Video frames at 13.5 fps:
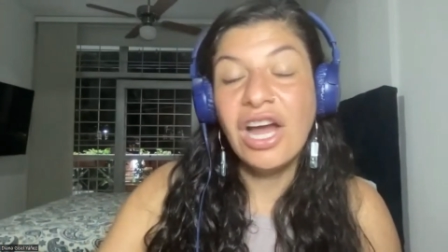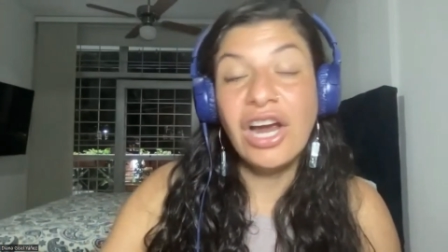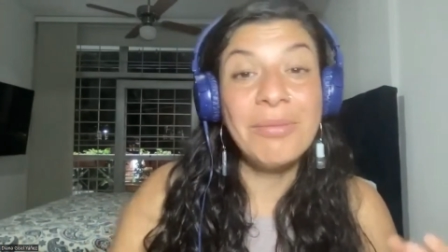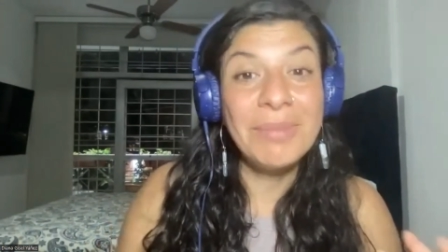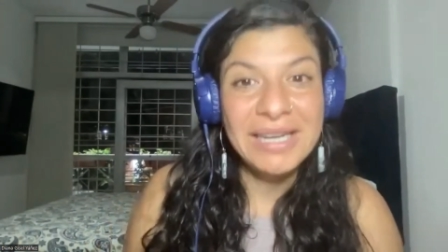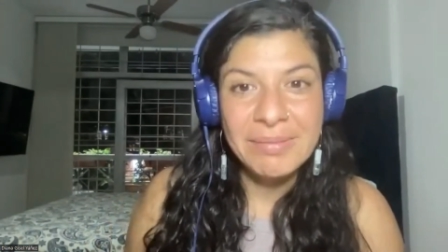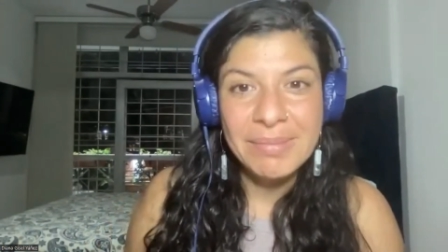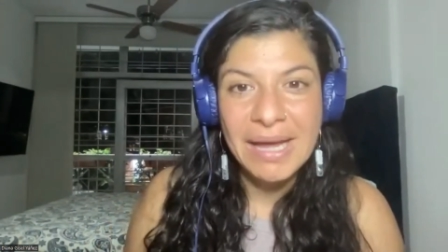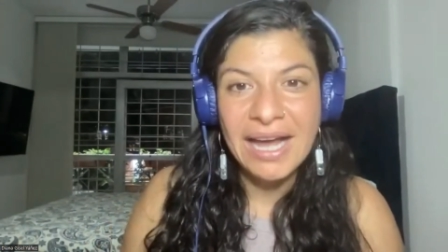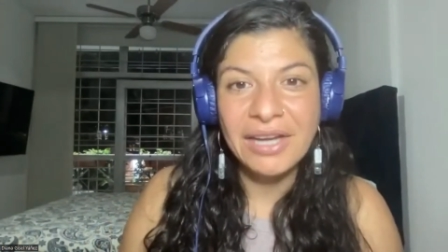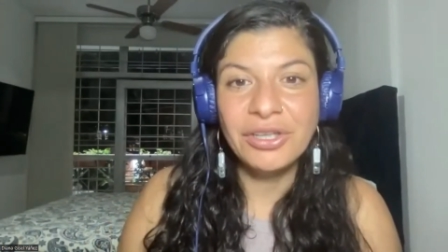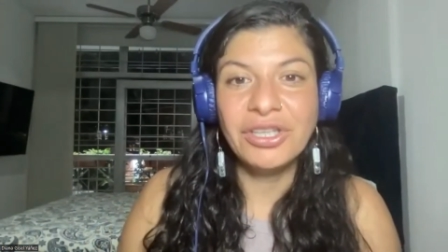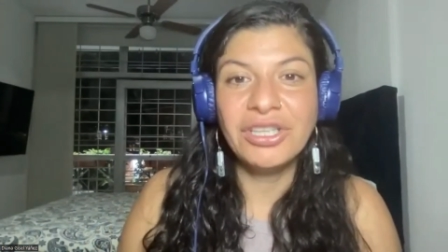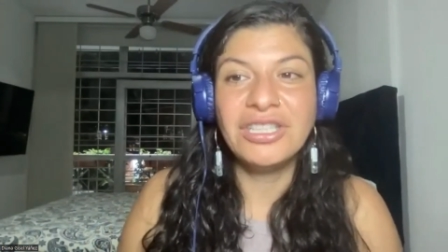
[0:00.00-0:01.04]
our money
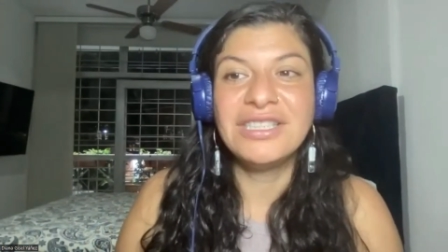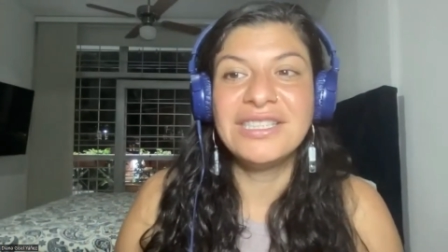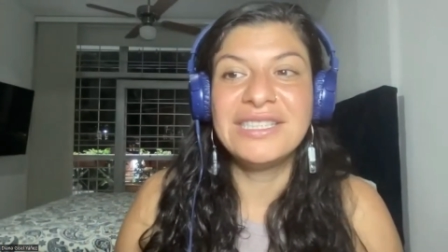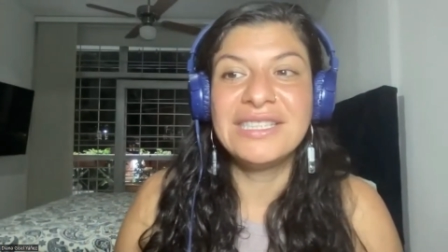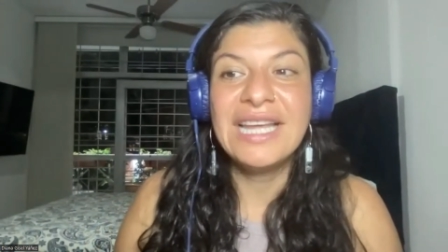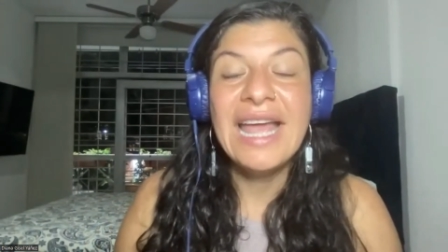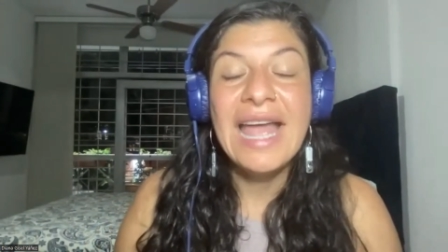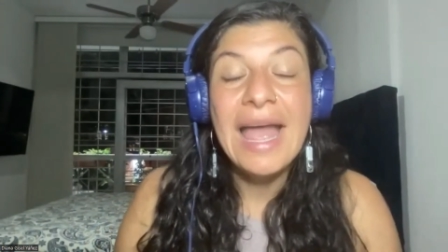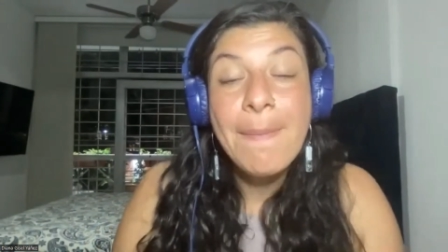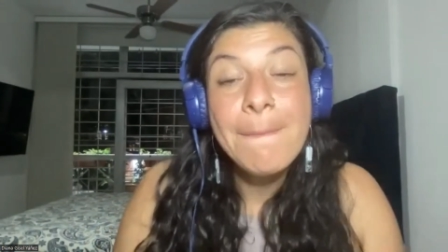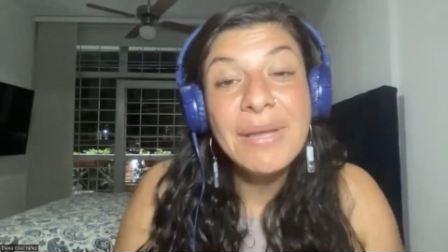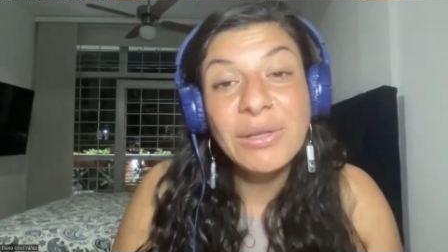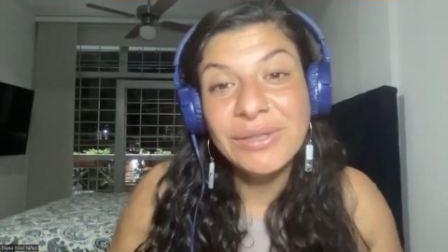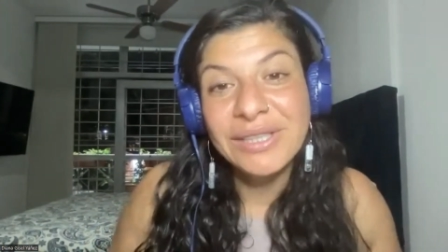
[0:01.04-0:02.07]
patterns,
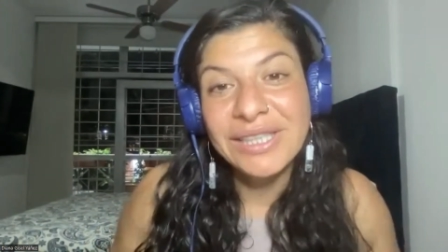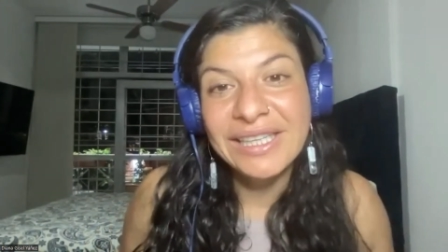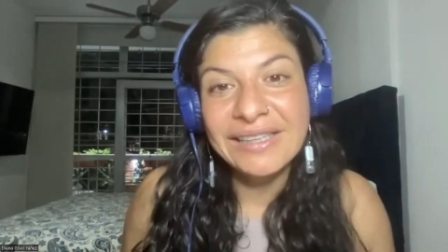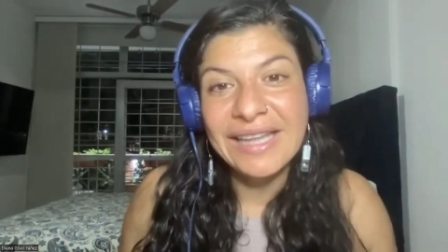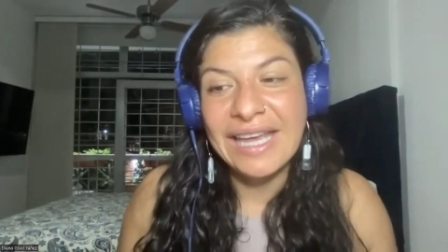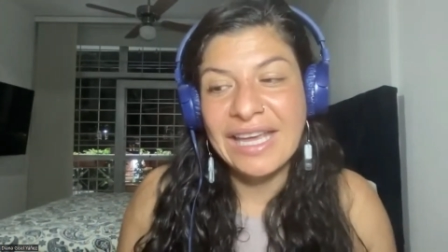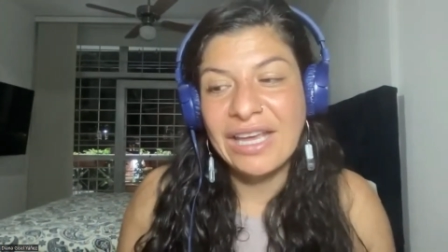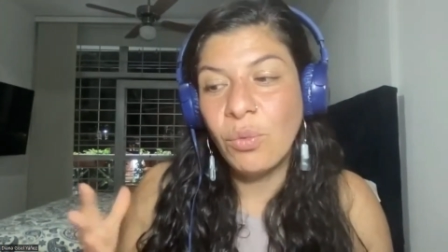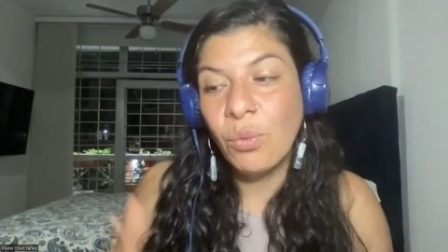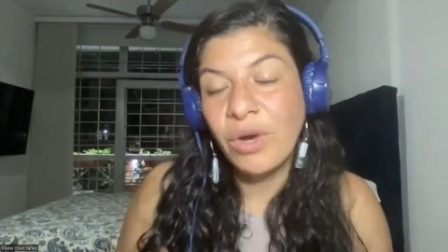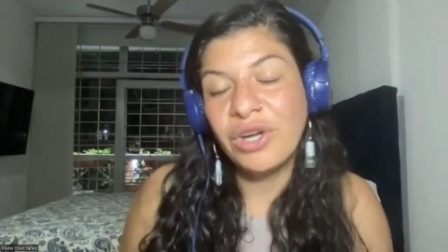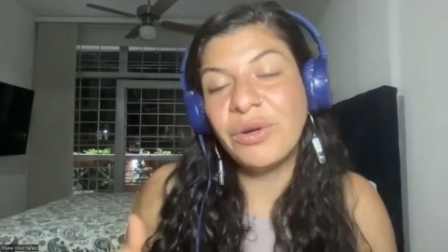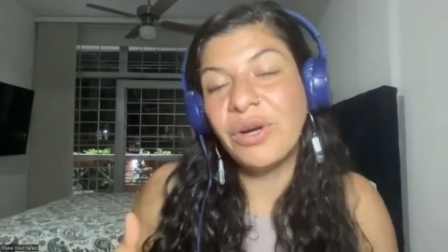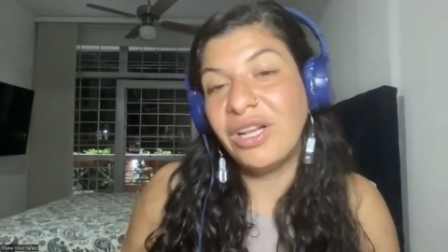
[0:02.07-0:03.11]
and building like
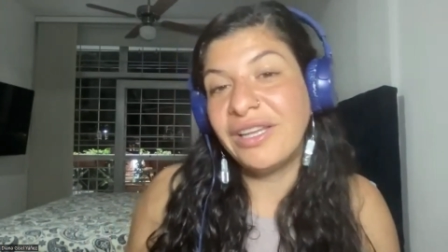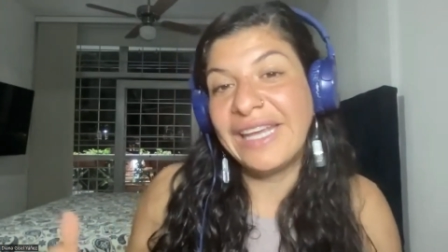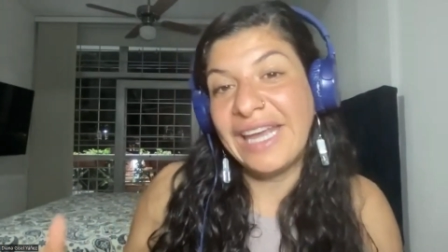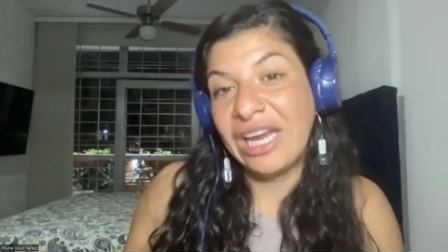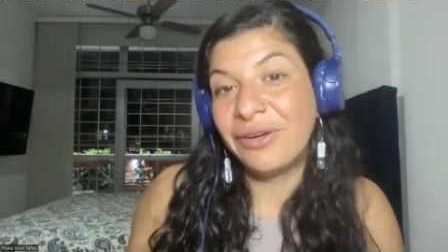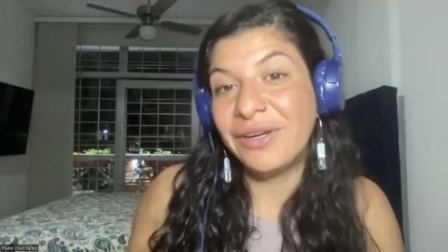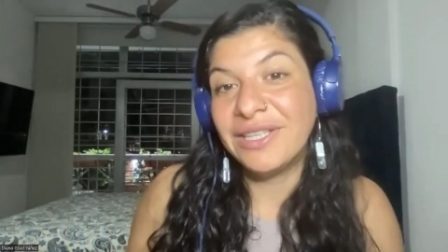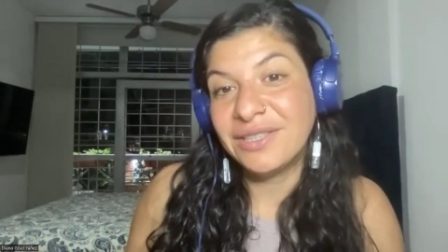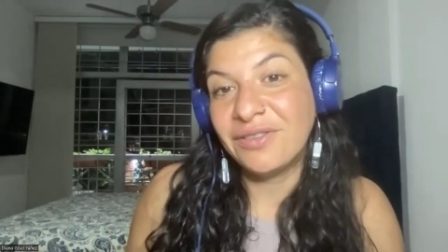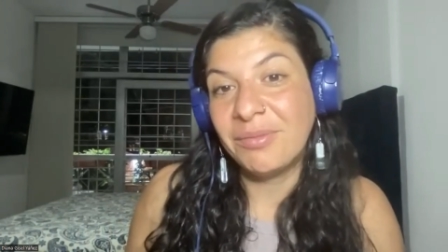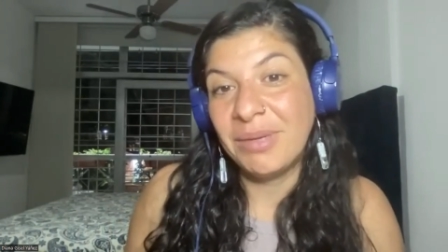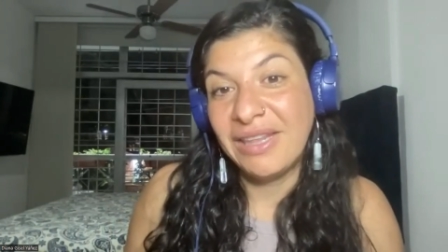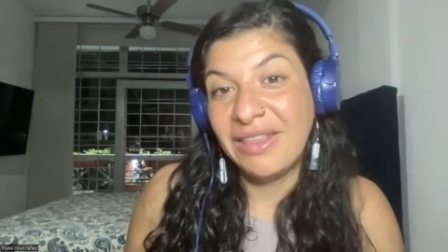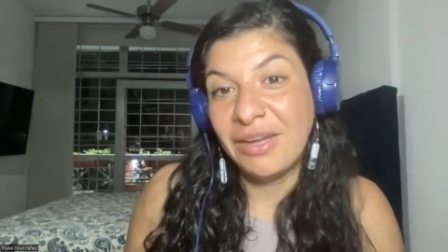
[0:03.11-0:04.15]
what are all the areas of our
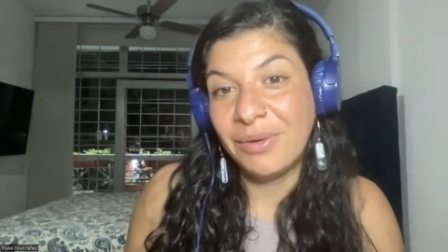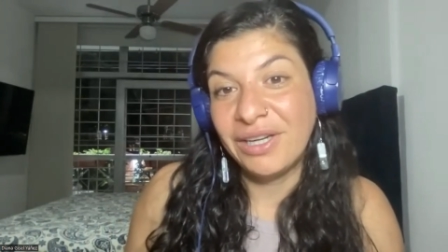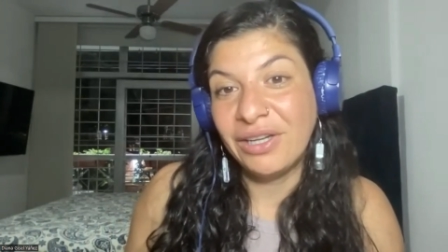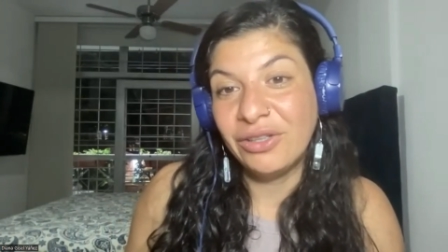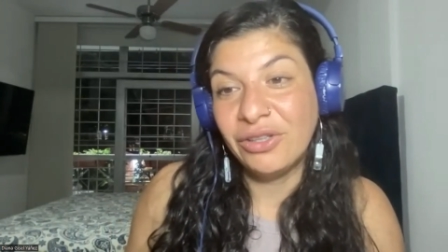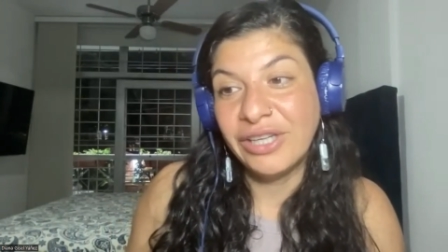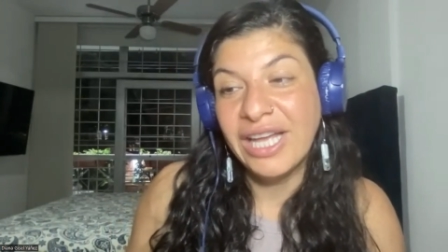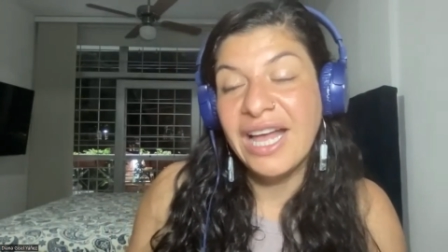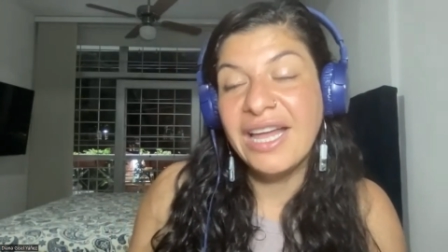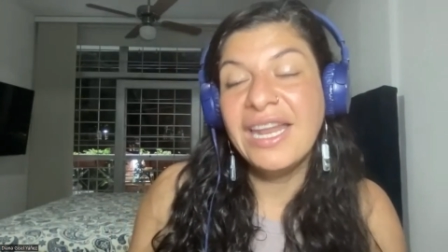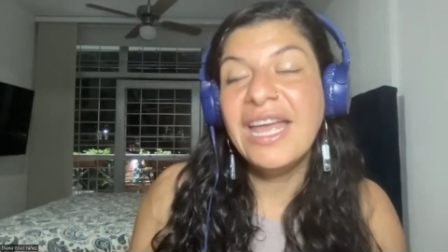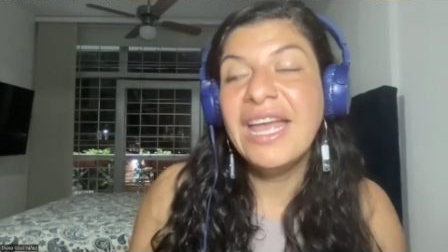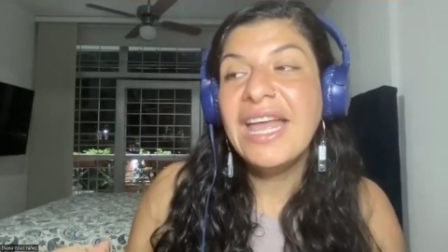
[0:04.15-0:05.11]
money that we're going to look at.